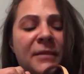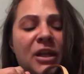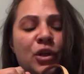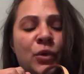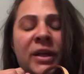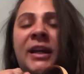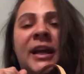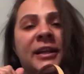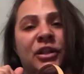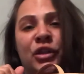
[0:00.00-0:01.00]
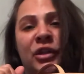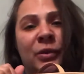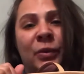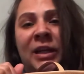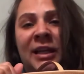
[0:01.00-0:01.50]
you can get it dirty
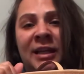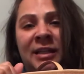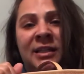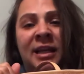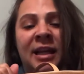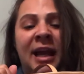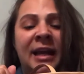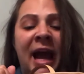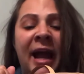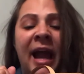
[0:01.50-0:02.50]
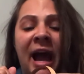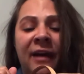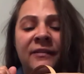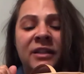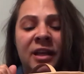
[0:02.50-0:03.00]
really easily, and I
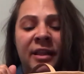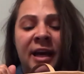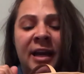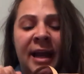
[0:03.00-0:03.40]
have done that.